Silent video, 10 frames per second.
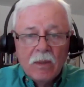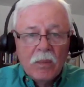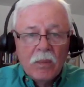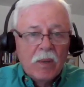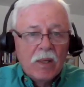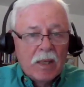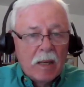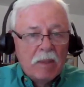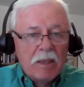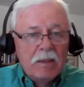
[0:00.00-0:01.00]
We want
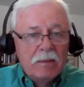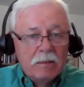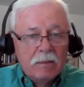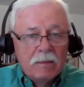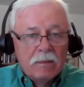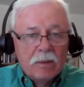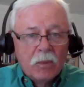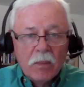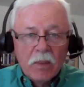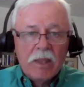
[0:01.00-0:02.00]
Lebanon.
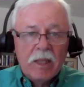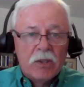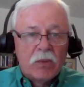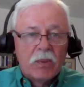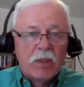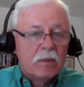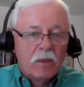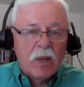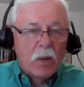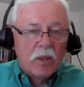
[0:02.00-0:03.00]
We want
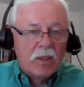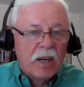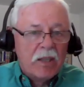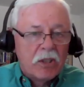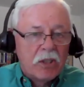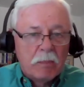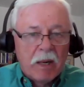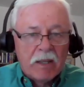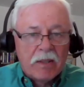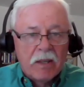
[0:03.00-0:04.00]
Israel. They weren't nations
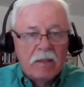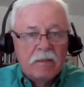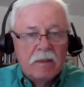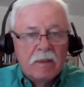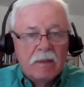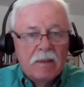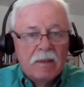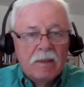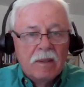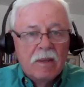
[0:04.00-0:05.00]
back then.
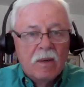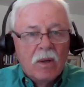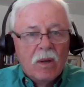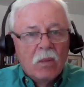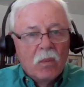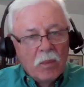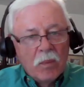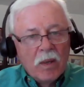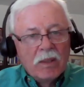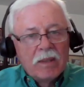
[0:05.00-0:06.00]
We
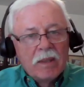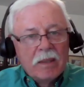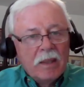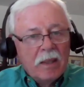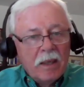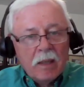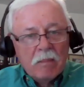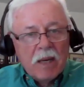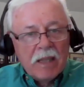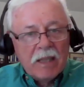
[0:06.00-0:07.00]
want the
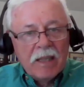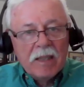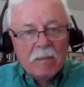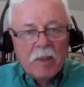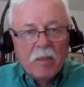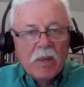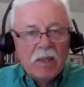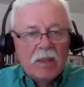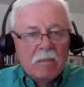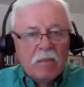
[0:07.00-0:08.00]
Edomite kingdom. We
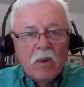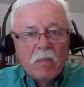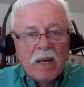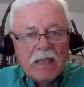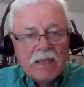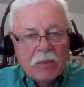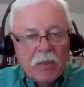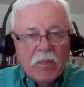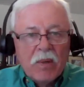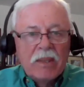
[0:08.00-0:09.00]
want the Moabites.
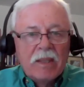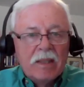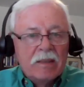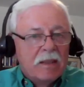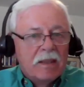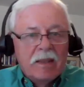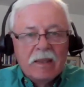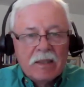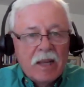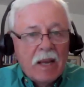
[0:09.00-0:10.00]
We want the,
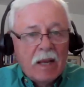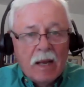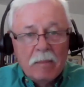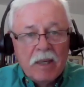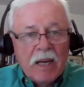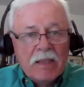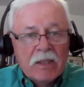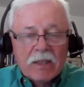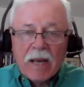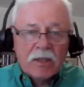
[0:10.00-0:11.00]
the uh,
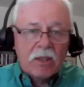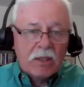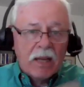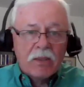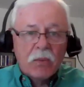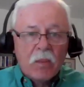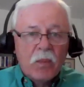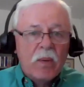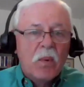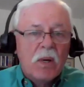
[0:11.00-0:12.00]
Ammonites. That's, that's what
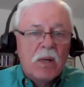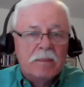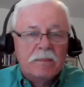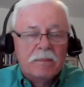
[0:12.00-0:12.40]
we want.